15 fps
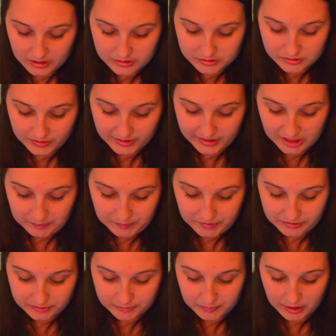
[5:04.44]
Do I like my
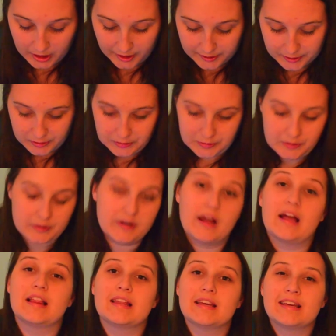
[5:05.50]
room hot or cold?
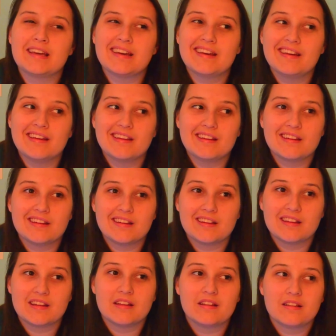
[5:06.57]
I like it
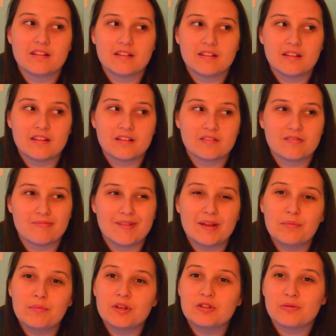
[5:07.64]

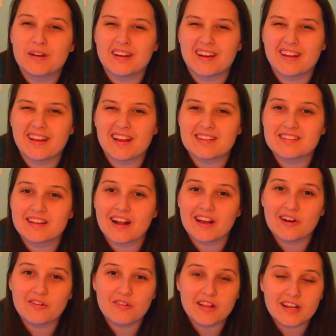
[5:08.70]
in between, I guess. Like, I
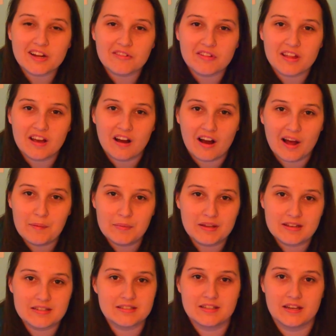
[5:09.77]
don't like it really hot
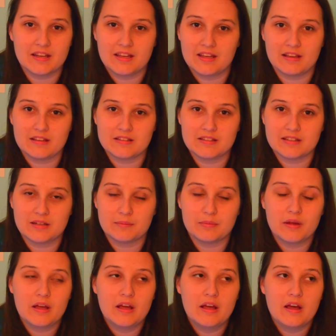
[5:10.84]
because then I can't sleep.
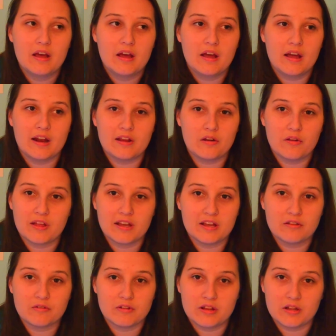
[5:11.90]
And I don't like
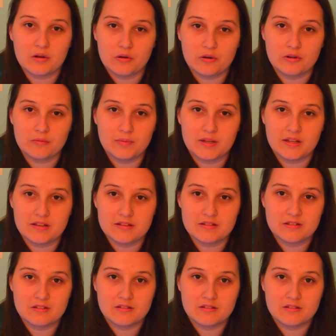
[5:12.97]
it really cold because